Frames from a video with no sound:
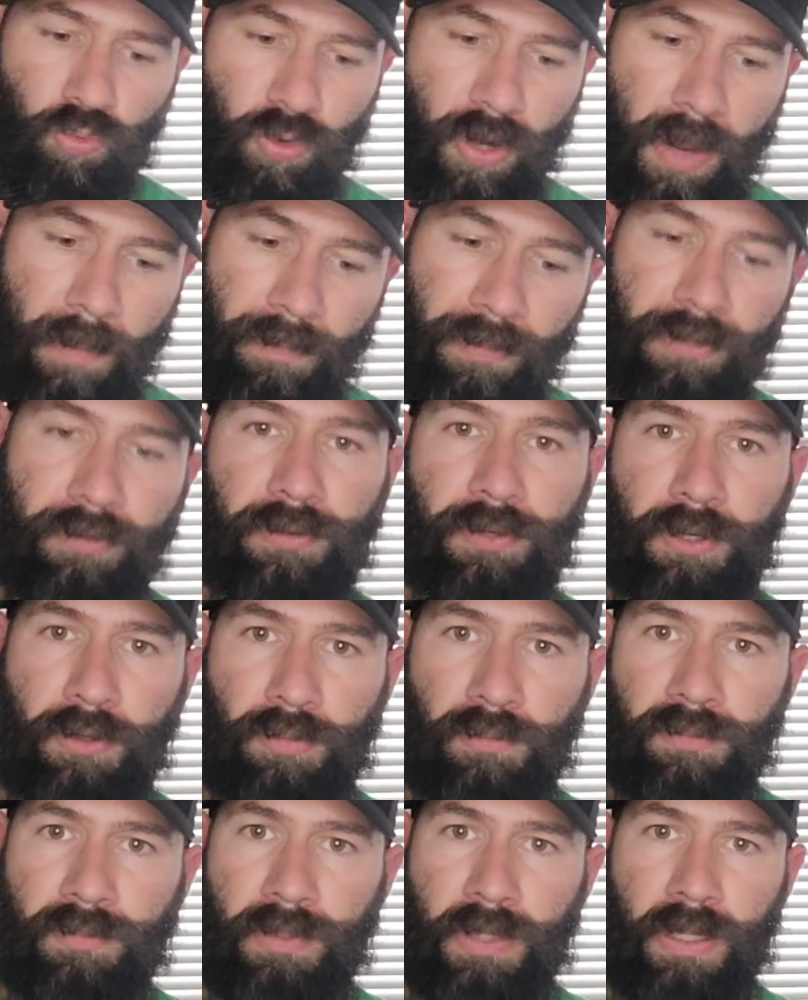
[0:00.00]
rip
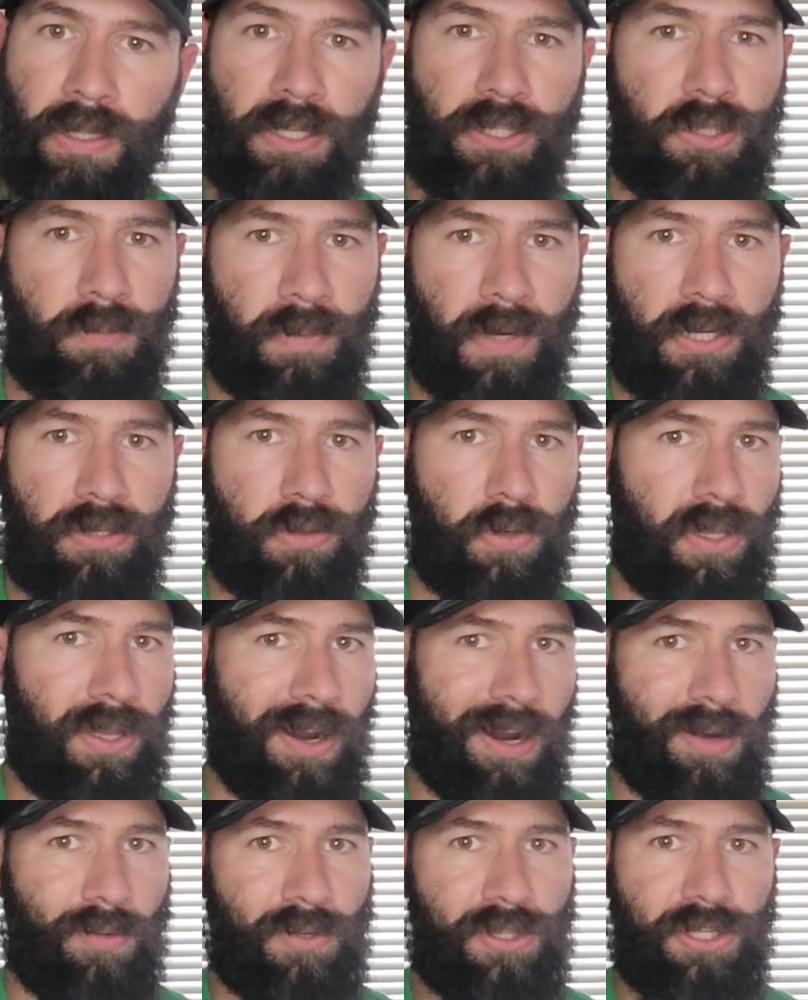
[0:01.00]
through unless you press really
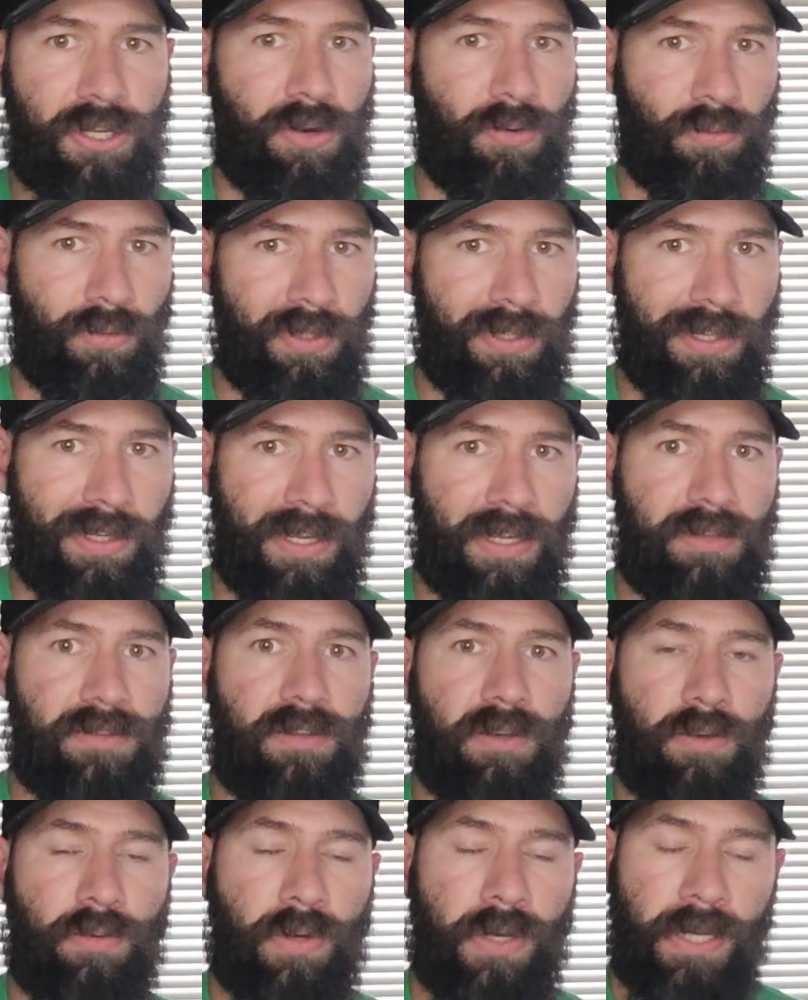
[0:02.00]
hard, which you don't really need
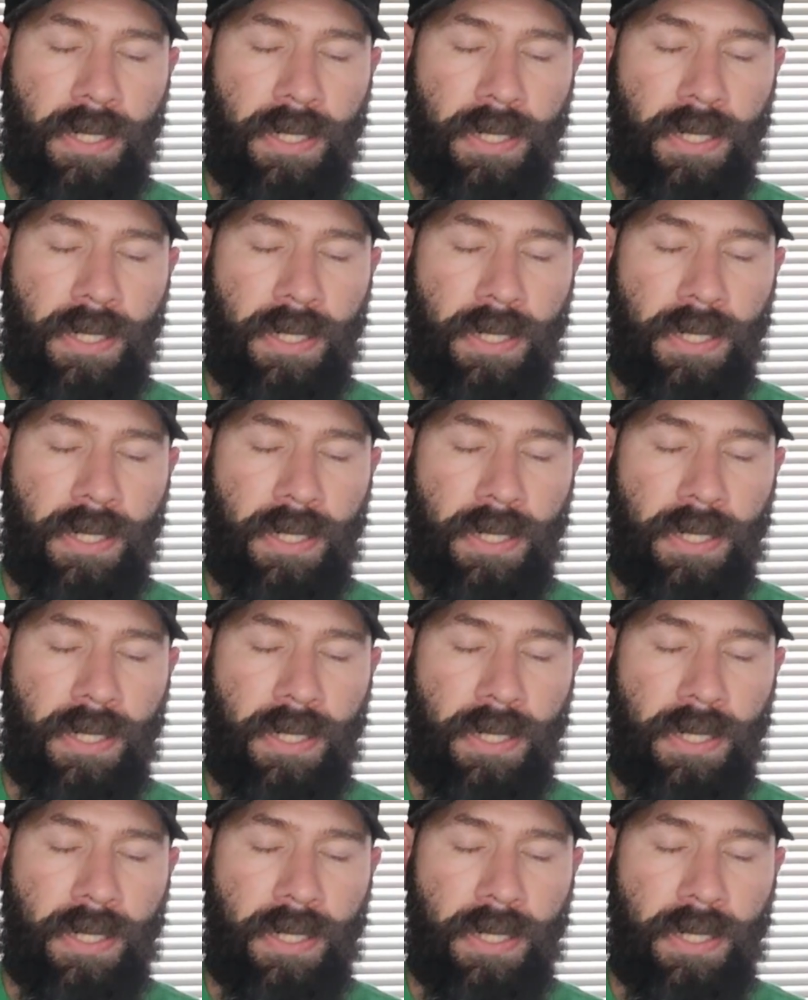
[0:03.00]
to.